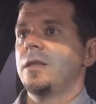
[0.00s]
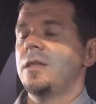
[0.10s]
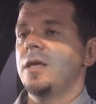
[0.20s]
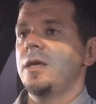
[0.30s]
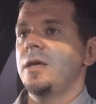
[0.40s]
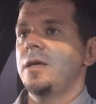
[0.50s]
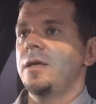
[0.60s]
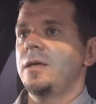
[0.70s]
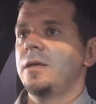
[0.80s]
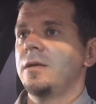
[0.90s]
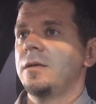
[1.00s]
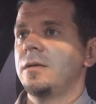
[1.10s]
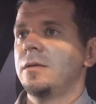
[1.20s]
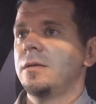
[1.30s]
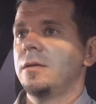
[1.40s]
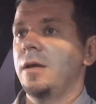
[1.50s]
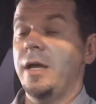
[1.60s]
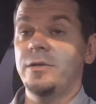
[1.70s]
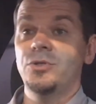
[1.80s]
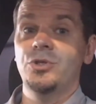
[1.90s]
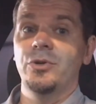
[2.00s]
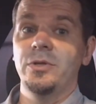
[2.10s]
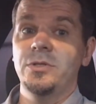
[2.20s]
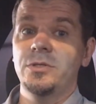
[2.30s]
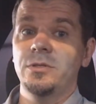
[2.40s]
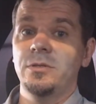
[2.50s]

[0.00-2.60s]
I had insurance